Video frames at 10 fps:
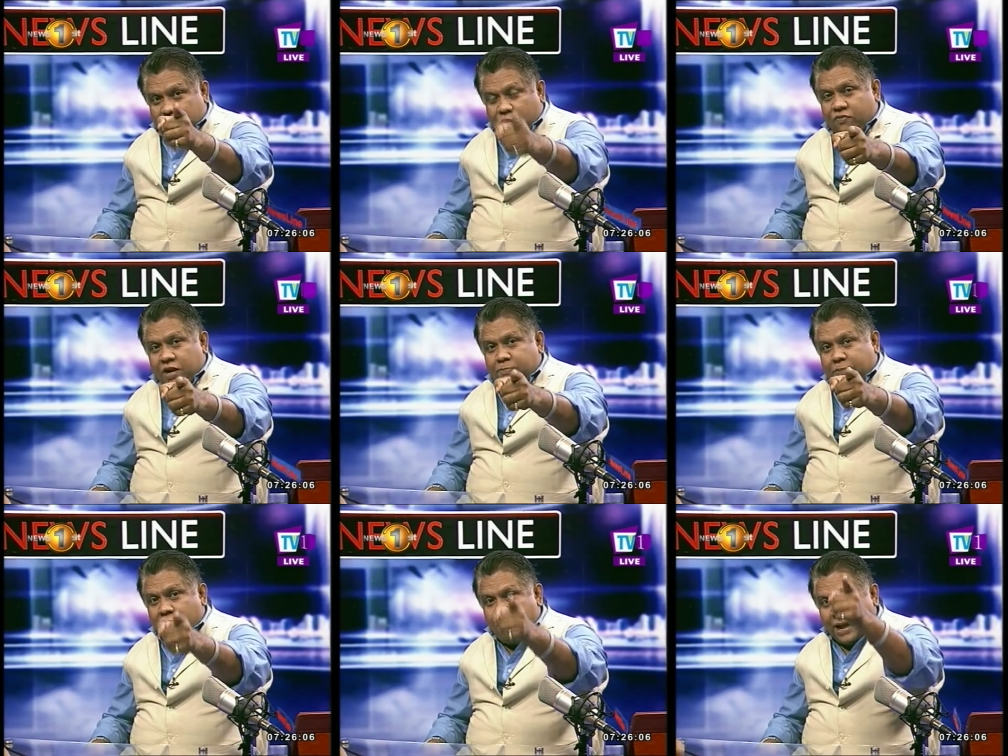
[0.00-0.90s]
sovereign
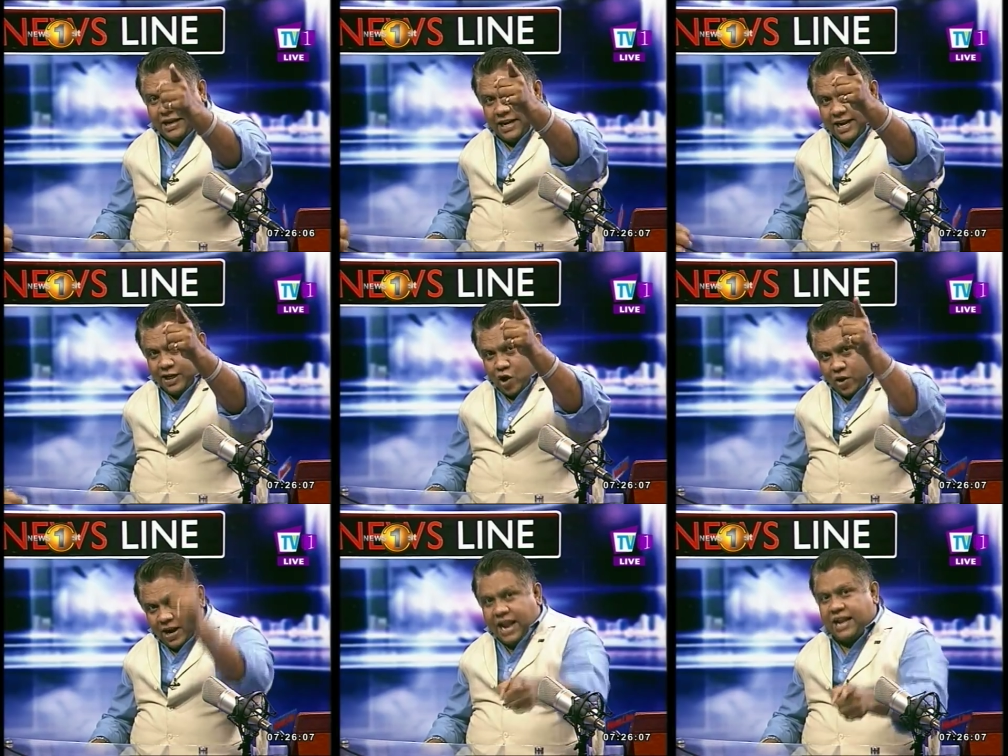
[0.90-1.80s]
power back into
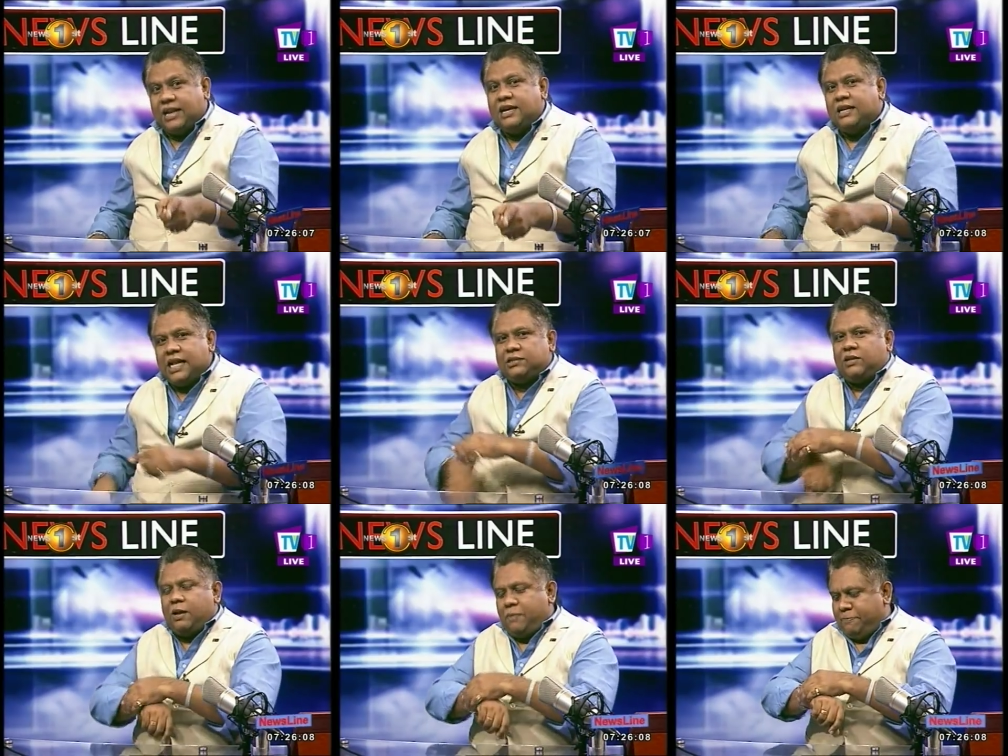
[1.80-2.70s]
your hand. That's
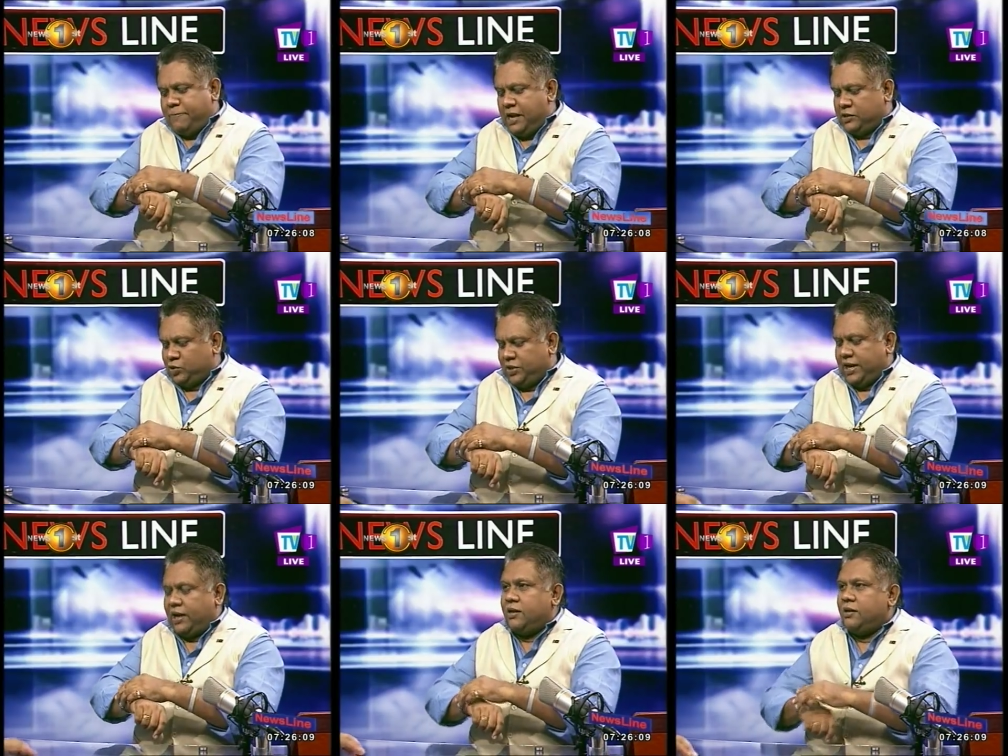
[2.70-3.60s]
what I'm at pains to say. Now